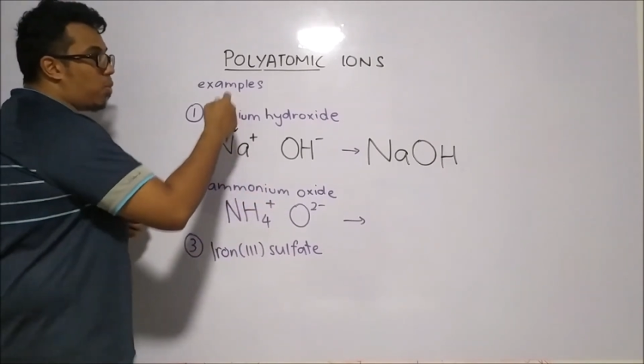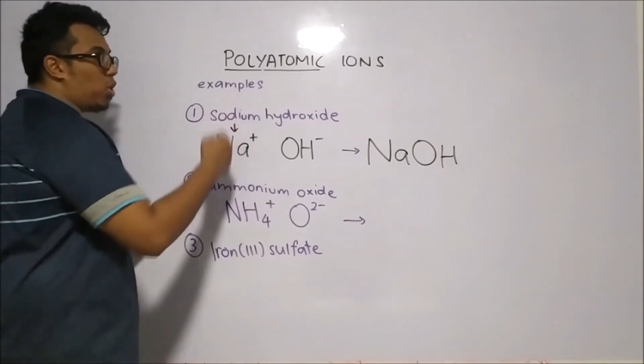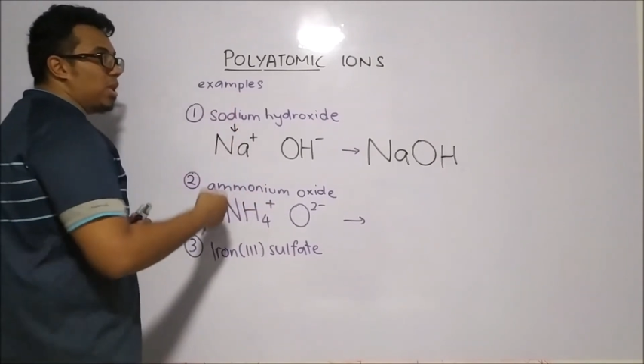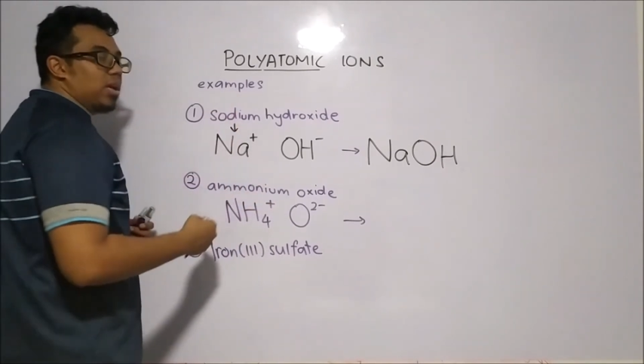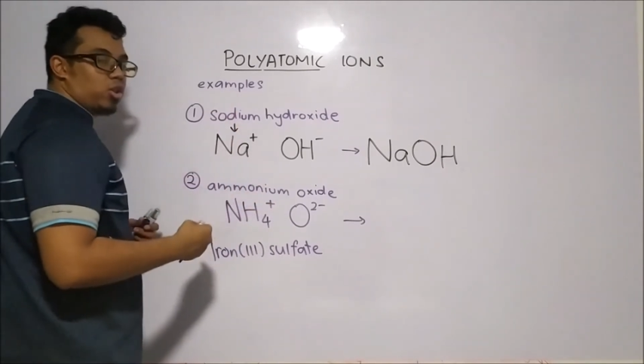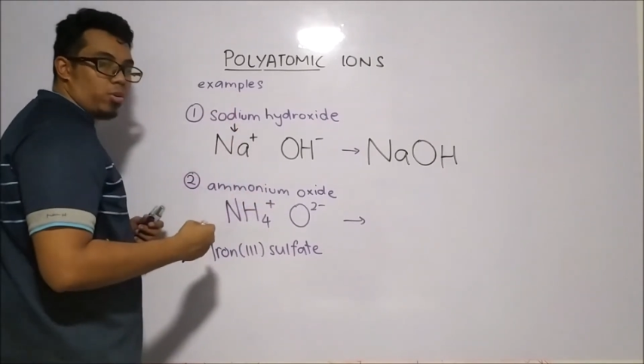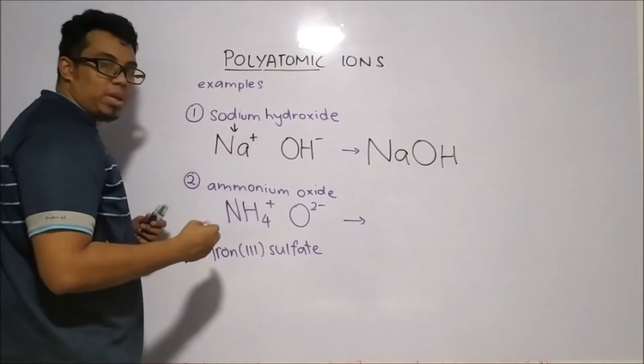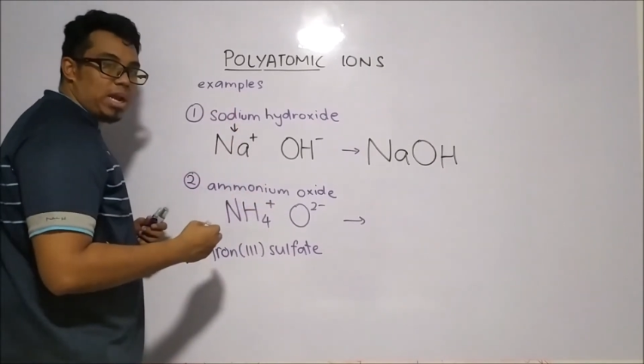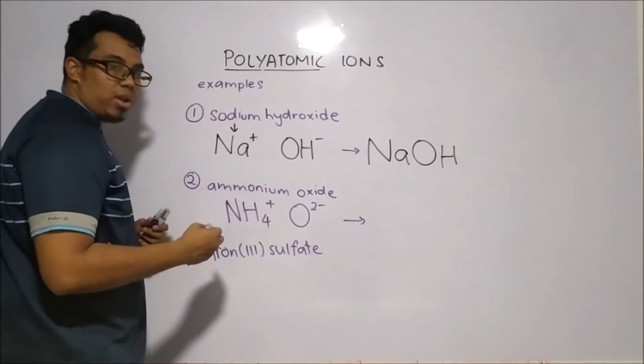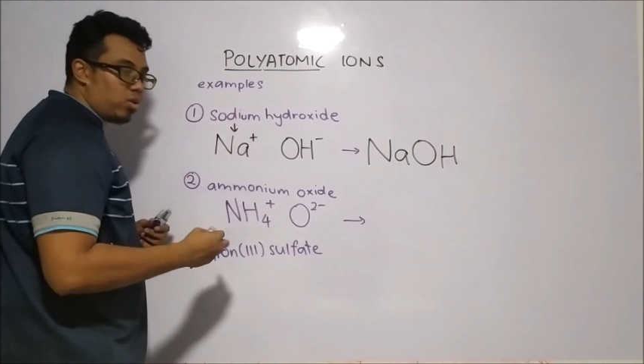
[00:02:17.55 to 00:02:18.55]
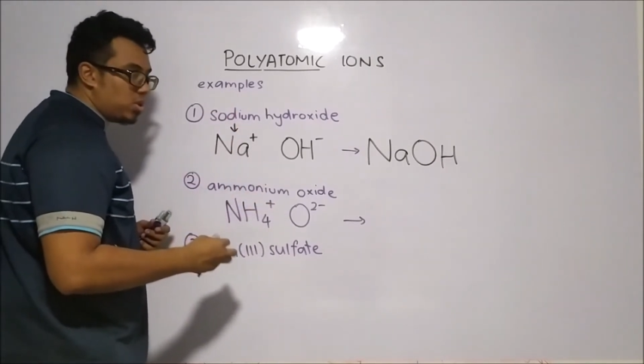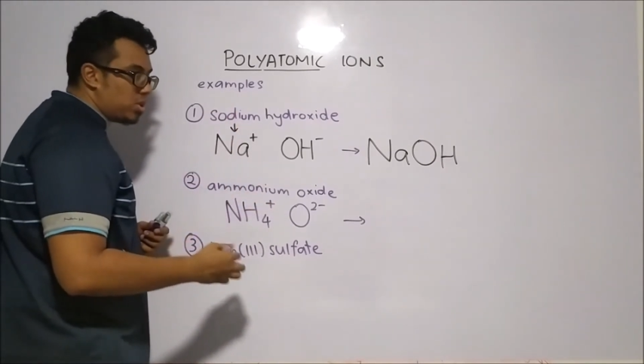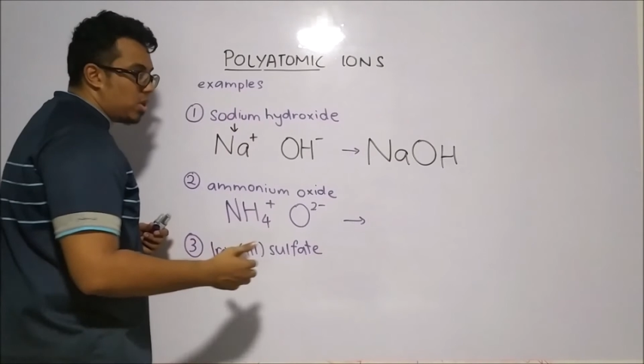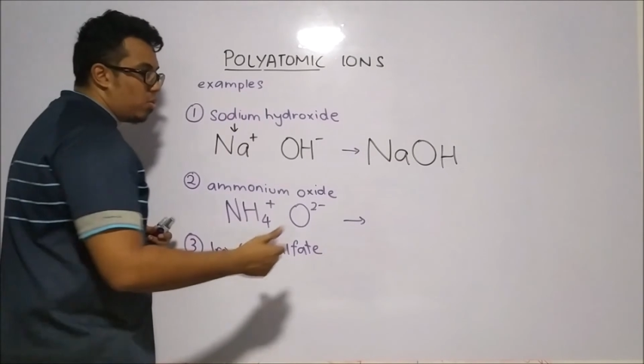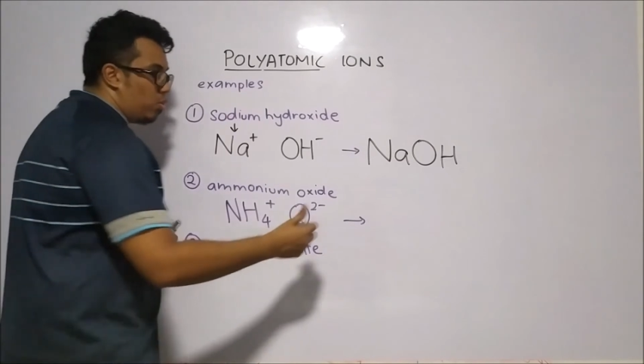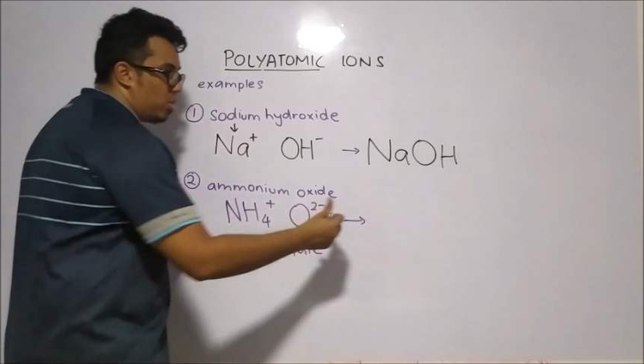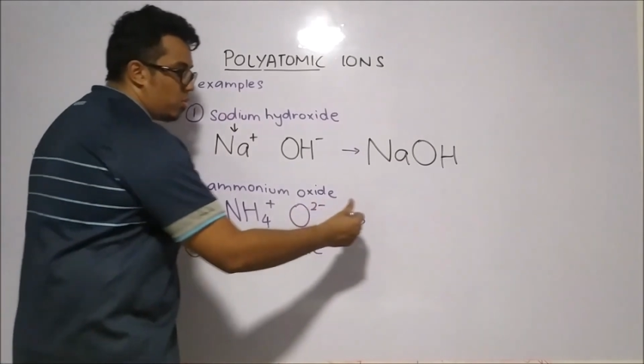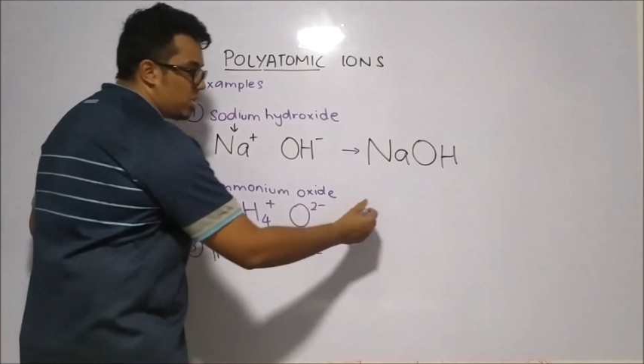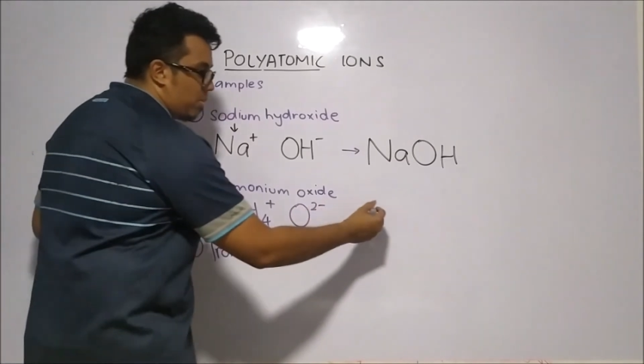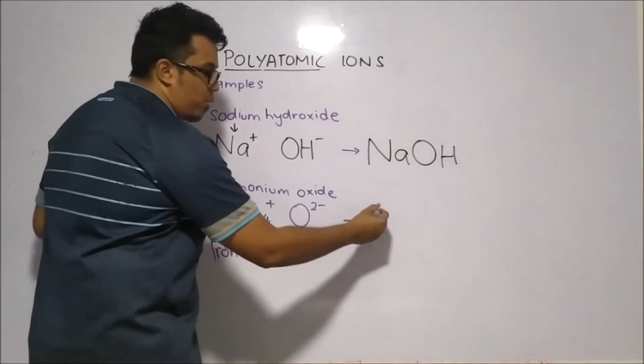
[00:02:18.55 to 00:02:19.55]
polyatomic ions, we'll
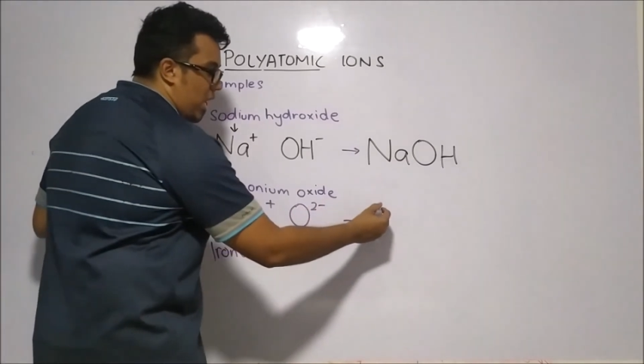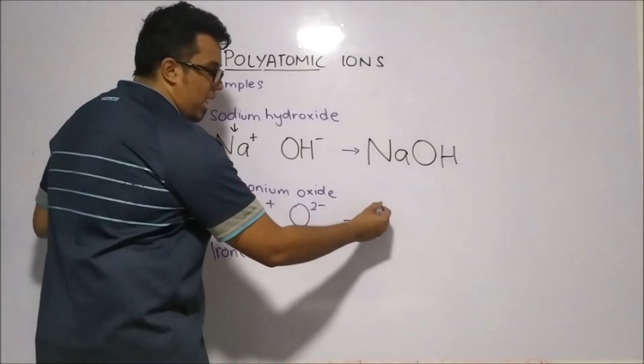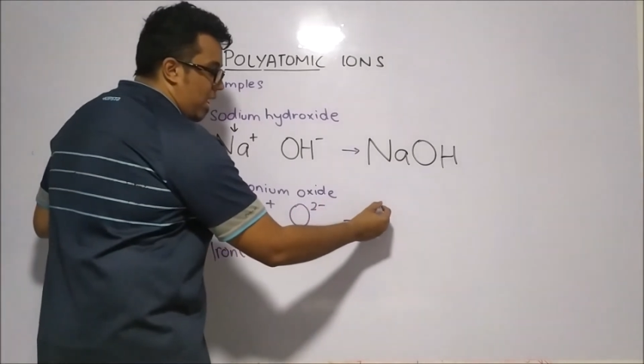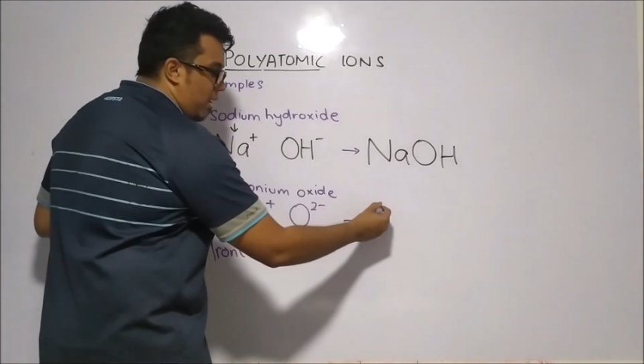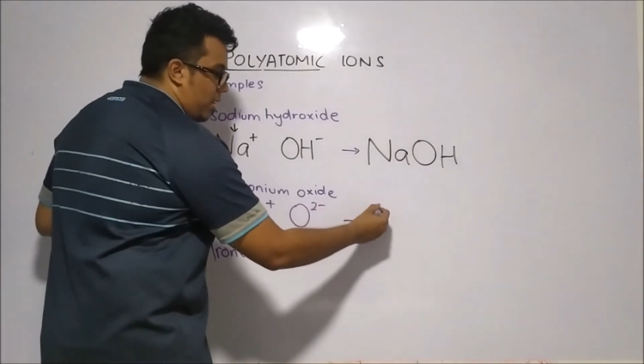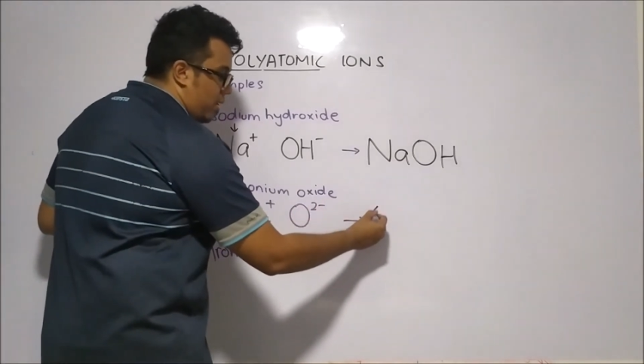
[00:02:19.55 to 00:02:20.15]
use a bracket.